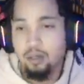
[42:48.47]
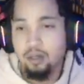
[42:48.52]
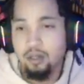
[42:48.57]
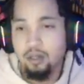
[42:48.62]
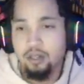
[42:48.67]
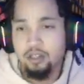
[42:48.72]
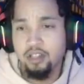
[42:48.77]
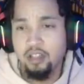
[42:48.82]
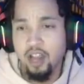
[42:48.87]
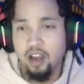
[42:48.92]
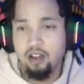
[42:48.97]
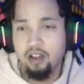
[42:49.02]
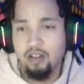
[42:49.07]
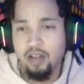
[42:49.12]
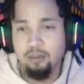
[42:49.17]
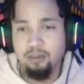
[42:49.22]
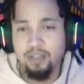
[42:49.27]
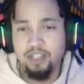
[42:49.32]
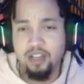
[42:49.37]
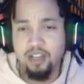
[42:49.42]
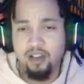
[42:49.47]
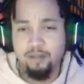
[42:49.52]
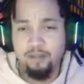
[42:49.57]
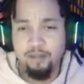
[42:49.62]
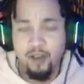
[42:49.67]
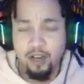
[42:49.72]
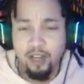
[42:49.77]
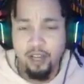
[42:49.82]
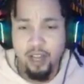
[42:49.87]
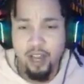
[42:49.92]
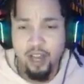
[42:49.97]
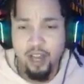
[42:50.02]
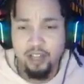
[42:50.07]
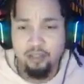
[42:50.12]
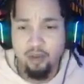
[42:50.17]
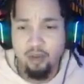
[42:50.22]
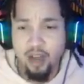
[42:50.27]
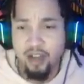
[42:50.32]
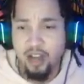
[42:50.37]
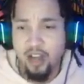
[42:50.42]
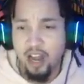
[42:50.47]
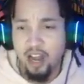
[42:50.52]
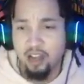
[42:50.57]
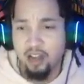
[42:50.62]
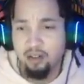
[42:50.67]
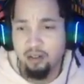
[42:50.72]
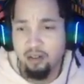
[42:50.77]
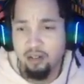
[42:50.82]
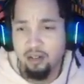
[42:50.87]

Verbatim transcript: Sir, let me see your fucking hands right now.